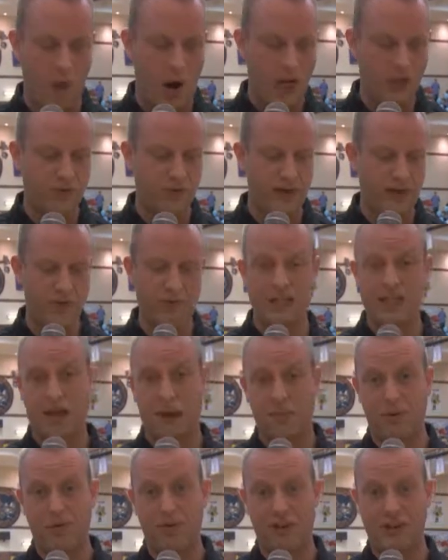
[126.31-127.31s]
Watch for him, a
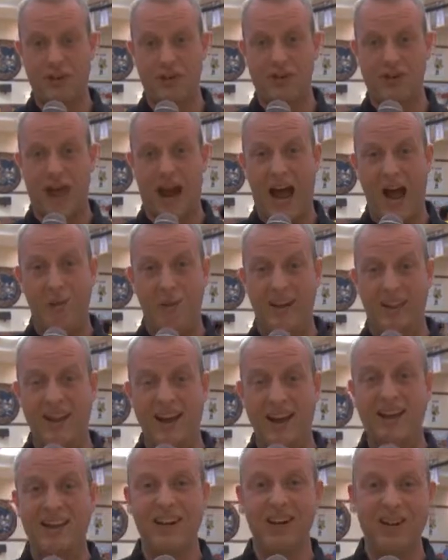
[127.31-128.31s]
double figure guy with
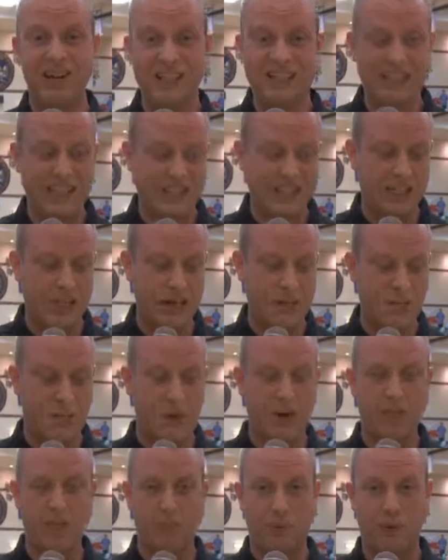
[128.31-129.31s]
nearly 16
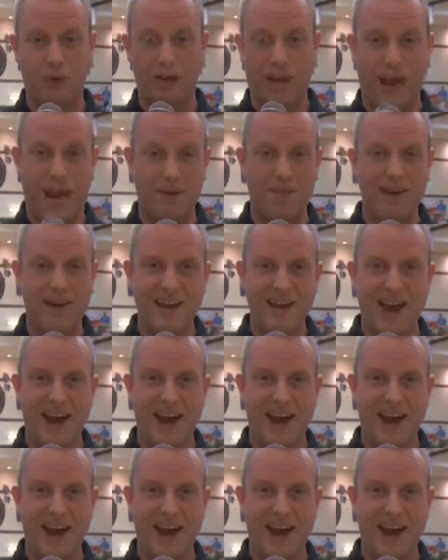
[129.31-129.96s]
points per game.